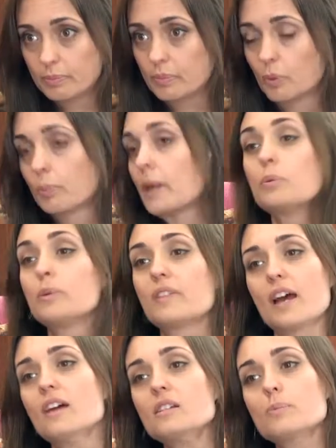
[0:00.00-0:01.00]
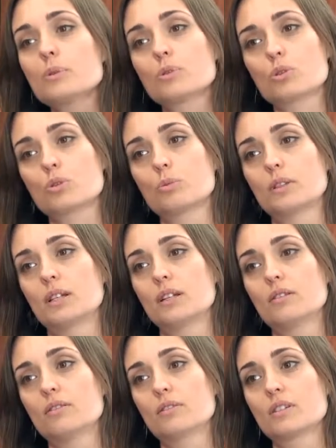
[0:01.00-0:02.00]
or people without spiritual
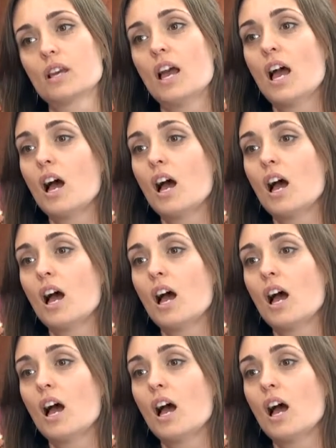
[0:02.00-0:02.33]
beliefs,